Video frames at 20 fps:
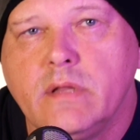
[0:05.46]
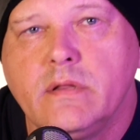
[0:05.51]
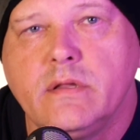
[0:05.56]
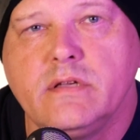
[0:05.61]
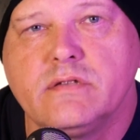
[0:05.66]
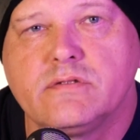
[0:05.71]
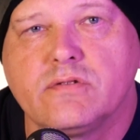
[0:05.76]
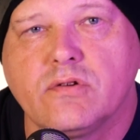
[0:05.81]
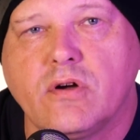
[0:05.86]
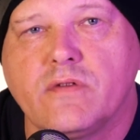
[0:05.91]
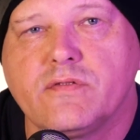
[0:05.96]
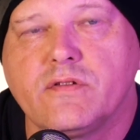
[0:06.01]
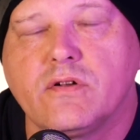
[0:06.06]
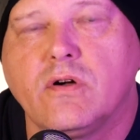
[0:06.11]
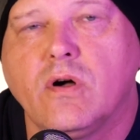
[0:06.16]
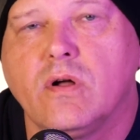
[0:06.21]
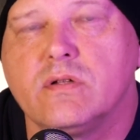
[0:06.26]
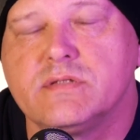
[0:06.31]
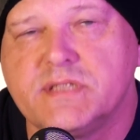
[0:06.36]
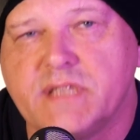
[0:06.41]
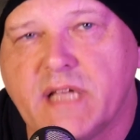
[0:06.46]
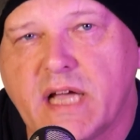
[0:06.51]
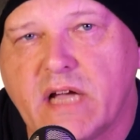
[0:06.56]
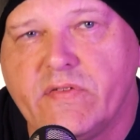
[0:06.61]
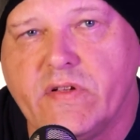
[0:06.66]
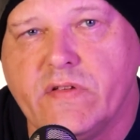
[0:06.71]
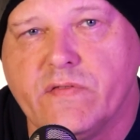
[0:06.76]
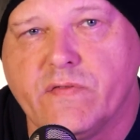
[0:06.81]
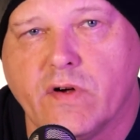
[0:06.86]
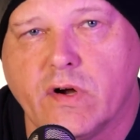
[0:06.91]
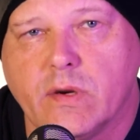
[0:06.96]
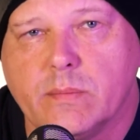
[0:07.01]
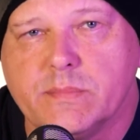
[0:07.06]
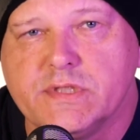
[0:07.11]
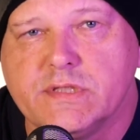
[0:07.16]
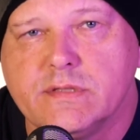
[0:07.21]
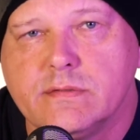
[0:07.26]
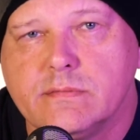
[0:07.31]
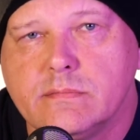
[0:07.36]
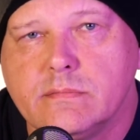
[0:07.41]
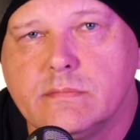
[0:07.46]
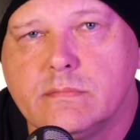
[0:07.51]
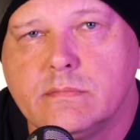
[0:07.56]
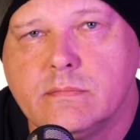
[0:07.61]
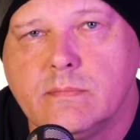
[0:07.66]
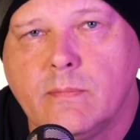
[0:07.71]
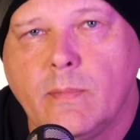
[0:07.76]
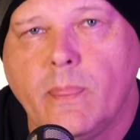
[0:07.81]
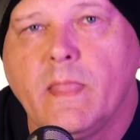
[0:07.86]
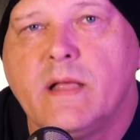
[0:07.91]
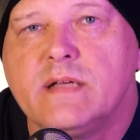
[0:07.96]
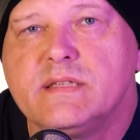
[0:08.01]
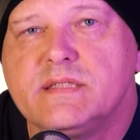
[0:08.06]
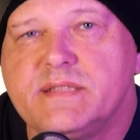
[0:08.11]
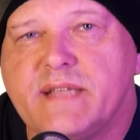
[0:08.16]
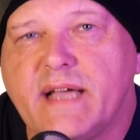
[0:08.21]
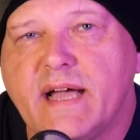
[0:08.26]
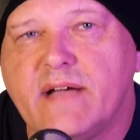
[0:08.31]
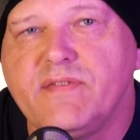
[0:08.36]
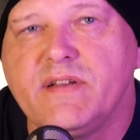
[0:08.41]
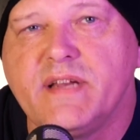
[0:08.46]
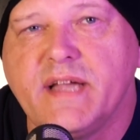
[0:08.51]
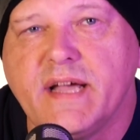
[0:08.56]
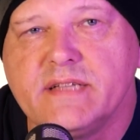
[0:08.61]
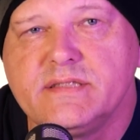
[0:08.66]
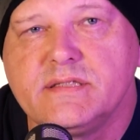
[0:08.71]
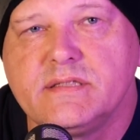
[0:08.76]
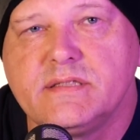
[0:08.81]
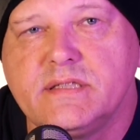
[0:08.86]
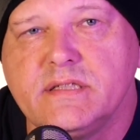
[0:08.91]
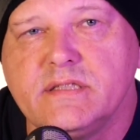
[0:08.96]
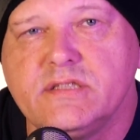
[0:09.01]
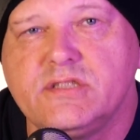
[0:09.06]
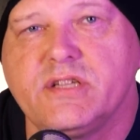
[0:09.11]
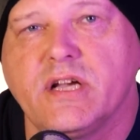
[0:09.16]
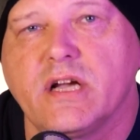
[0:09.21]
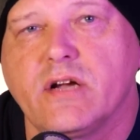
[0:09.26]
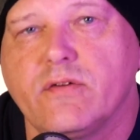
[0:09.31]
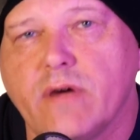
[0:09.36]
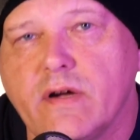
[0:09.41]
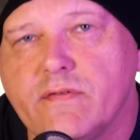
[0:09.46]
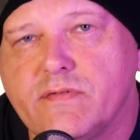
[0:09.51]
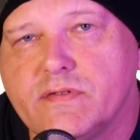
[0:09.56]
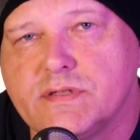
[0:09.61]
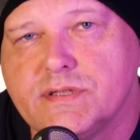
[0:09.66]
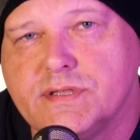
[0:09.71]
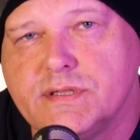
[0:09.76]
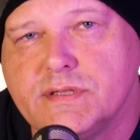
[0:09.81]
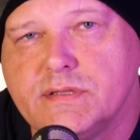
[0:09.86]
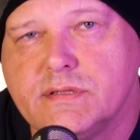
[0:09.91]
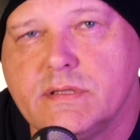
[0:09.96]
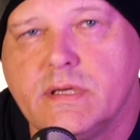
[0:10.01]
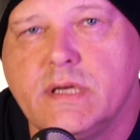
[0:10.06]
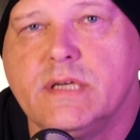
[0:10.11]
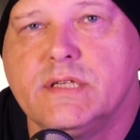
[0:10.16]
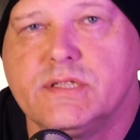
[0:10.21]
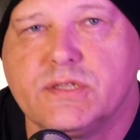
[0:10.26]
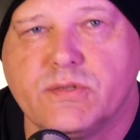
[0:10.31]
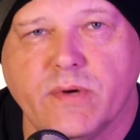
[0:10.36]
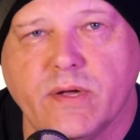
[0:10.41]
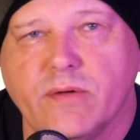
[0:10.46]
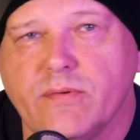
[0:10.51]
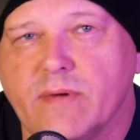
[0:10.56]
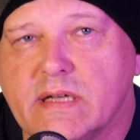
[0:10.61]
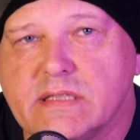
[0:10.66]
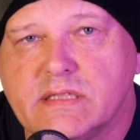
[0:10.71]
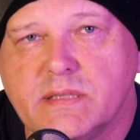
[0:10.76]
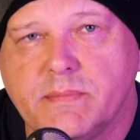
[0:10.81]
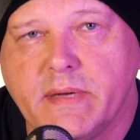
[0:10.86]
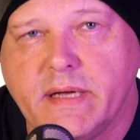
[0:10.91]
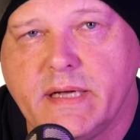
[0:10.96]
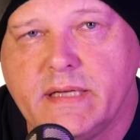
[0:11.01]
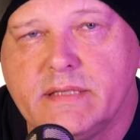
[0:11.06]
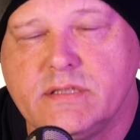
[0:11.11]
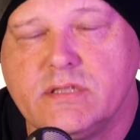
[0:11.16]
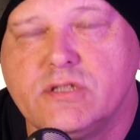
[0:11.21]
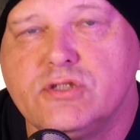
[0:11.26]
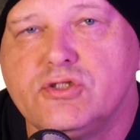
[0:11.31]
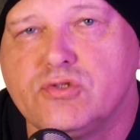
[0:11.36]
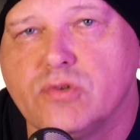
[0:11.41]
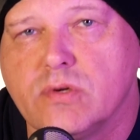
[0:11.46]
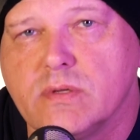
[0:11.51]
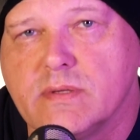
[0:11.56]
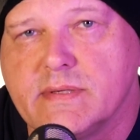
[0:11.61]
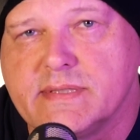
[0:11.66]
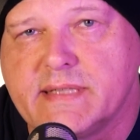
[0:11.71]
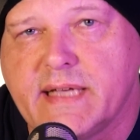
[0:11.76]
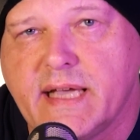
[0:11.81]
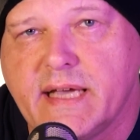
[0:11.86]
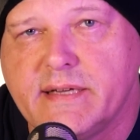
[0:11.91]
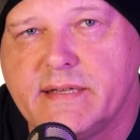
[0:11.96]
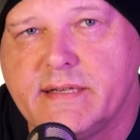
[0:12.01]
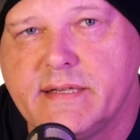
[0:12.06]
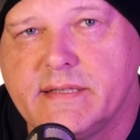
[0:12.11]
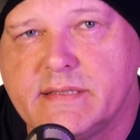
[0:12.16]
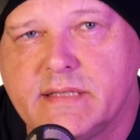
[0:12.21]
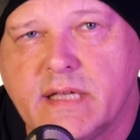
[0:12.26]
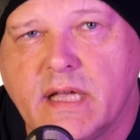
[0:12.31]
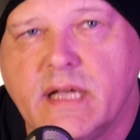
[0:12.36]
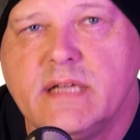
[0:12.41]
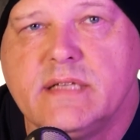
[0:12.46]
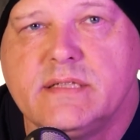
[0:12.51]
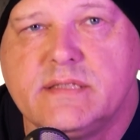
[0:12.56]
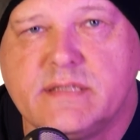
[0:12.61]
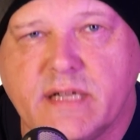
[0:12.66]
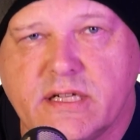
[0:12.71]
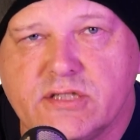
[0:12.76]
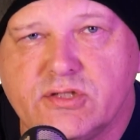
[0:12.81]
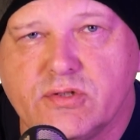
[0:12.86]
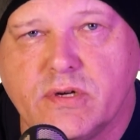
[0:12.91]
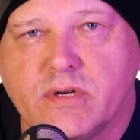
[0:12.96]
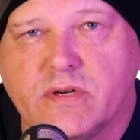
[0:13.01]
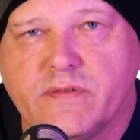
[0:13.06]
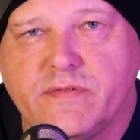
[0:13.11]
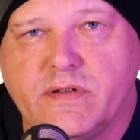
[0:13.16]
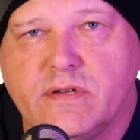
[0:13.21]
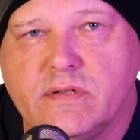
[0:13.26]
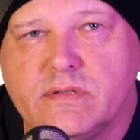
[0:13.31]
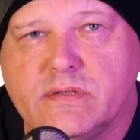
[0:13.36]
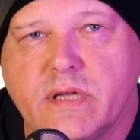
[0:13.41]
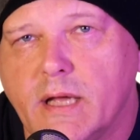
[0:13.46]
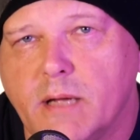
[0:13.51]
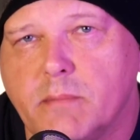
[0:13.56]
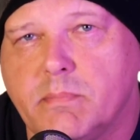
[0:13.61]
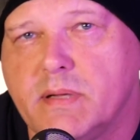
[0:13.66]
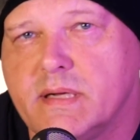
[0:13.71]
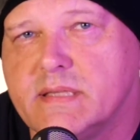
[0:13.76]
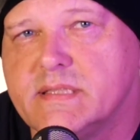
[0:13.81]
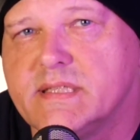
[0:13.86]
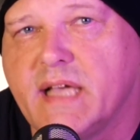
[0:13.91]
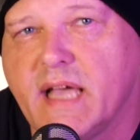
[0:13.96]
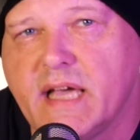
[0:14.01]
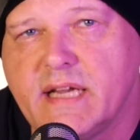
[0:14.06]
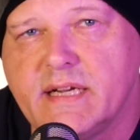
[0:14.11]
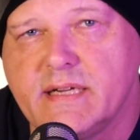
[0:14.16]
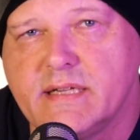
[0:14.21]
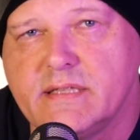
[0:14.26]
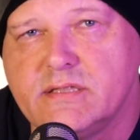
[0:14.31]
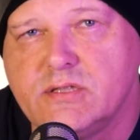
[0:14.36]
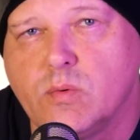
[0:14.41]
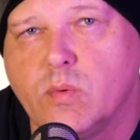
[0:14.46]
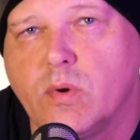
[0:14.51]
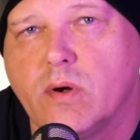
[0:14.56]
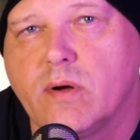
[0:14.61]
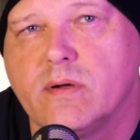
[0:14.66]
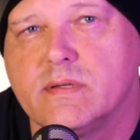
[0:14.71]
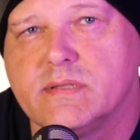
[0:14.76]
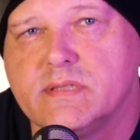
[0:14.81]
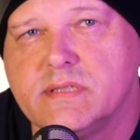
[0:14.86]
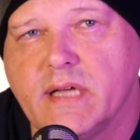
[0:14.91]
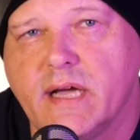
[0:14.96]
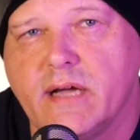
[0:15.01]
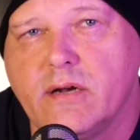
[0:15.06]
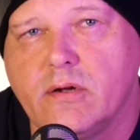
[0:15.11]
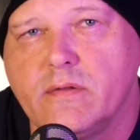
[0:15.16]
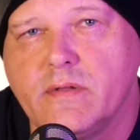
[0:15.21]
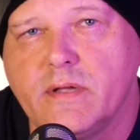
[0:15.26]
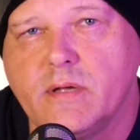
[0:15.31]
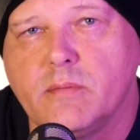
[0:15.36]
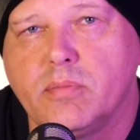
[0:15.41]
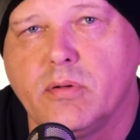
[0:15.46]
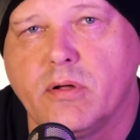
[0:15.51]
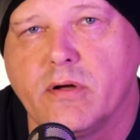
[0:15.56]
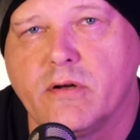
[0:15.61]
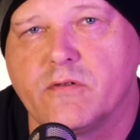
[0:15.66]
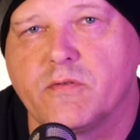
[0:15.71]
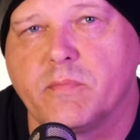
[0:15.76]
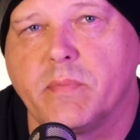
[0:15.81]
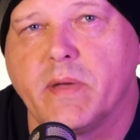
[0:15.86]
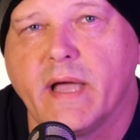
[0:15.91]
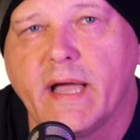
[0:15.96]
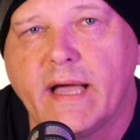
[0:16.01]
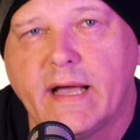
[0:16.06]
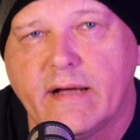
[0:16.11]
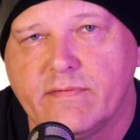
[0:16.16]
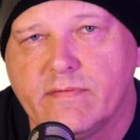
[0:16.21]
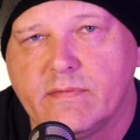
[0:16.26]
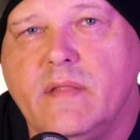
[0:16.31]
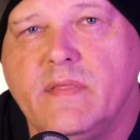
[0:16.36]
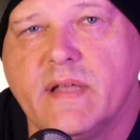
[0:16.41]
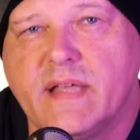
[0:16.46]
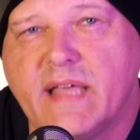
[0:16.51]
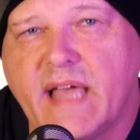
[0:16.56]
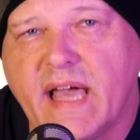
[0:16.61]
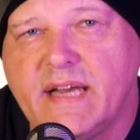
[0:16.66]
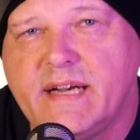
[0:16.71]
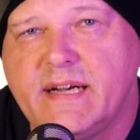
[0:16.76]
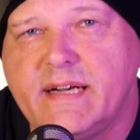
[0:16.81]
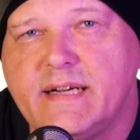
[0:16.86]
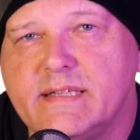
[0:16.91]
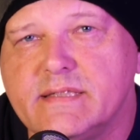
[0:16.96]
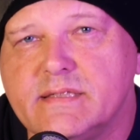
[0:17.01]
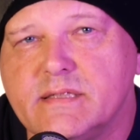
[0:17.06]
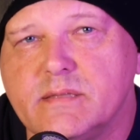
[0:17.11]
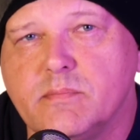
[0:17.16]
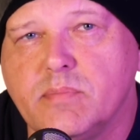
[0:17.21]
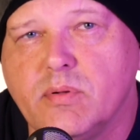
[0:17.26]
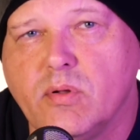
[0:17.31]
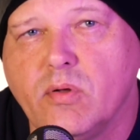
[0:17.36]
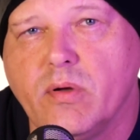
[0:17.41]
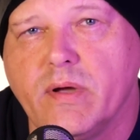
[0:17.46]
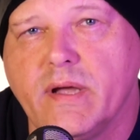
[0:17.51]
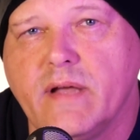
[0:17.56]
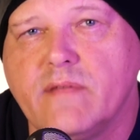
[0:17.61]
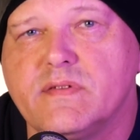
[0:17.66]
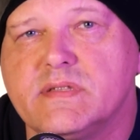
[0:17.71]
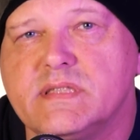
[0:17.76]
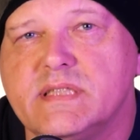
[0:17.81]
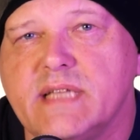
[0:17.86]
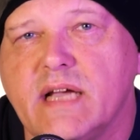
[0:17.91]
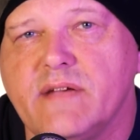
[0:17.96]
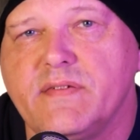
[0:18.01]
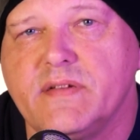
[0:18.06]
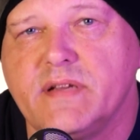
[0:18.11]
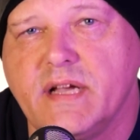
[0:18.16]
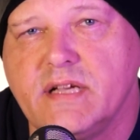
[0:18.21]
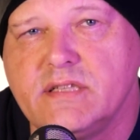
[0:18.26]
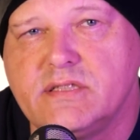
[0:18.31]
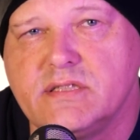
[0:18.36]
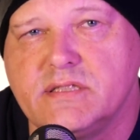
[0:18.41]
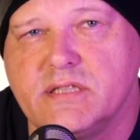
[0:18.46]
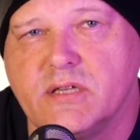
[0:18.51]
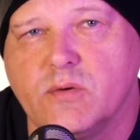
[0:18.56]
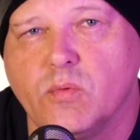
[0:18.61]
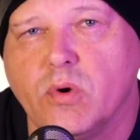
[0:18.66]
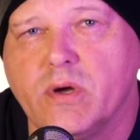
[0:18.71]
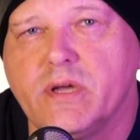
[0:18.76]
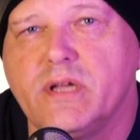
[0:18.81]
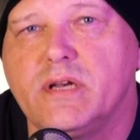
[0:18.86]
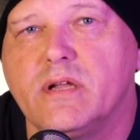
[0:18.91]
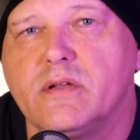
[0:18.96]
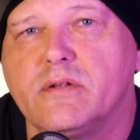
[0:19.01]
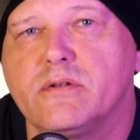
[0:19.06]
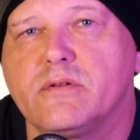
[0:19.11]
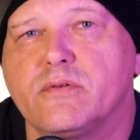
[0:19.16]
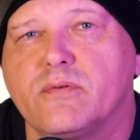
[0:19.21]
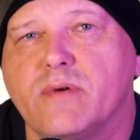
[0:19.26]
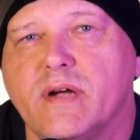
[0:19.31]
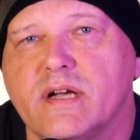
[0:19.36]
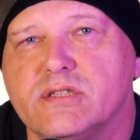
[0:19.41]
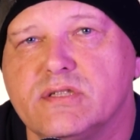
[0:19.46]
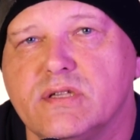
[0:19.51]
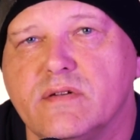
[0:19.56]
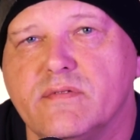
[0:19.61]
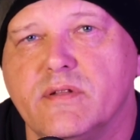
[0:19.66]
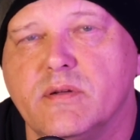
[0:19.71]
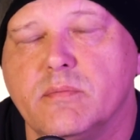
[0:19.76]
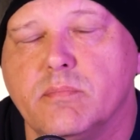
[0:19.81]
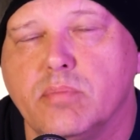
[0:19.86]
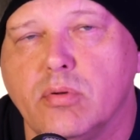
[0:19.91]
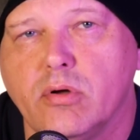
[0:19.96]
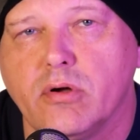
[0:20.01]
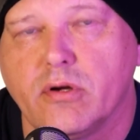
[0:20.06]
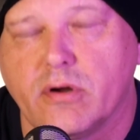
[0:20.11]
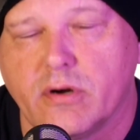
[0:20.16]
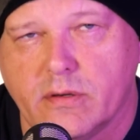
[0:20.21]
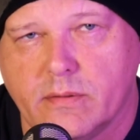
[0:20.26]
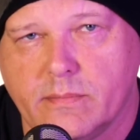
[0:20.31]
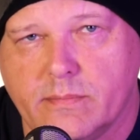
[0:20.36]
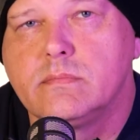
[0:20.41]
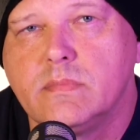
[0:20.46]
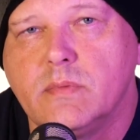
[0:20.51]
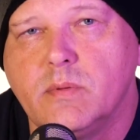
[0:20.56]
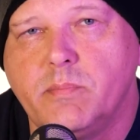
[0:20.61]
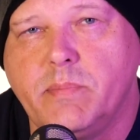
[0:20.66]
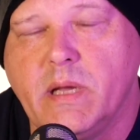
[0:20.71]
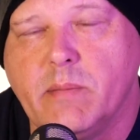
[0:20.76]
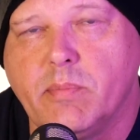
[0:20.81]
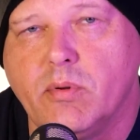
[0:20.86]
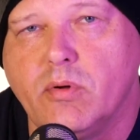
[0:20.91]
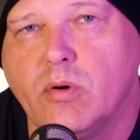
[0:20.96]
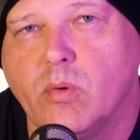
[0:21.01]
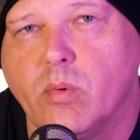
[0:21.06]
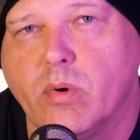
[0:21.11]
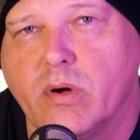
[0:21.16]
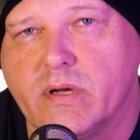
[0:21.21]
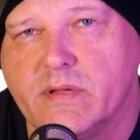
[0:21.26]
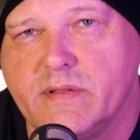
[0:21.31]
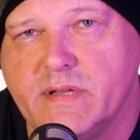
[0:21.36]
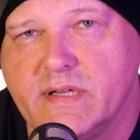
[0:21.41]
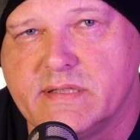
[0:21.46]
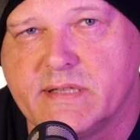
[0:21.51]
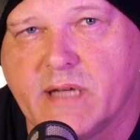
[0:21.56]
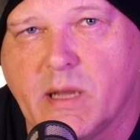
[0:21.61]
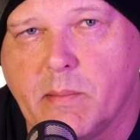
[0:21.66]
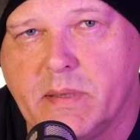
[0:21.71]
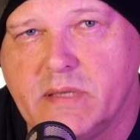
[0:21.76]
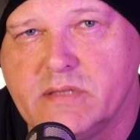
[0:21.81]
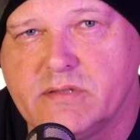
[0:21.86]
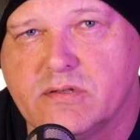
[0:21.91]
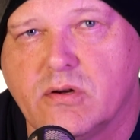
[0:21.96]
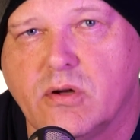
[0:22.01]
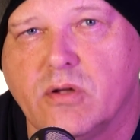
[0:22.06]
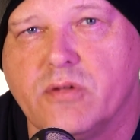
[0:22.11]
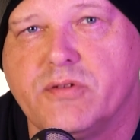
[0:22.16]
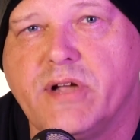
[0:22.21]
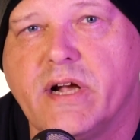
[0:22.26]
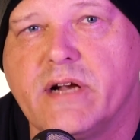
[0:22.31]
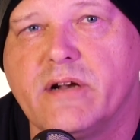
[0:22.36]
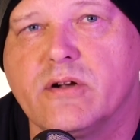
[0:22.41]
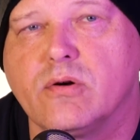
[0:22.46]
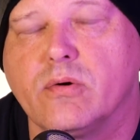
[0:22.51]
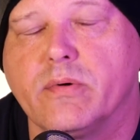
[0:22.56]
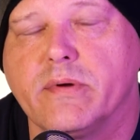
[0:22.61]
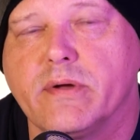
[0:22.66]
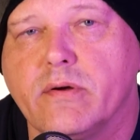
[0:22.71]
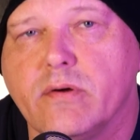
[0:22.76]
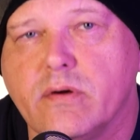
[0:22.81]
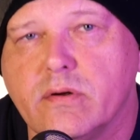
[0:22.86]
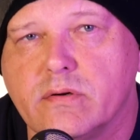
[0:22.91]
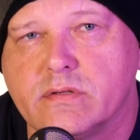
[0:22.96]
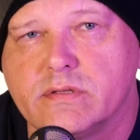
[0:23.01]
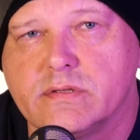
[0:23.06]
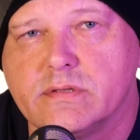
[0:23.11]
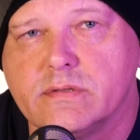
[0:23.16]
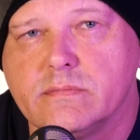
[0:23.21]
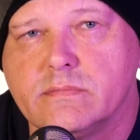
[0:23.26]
These are often called staffing firms. Staffing agencies check references, screen resumes, shortlist candidates, schedule interviews, and place candidates who work on site on the employer's behalf. The candidate is an employee of the staffing agency working under the direction of the employer. The people who work at these companies are called technical recruiters.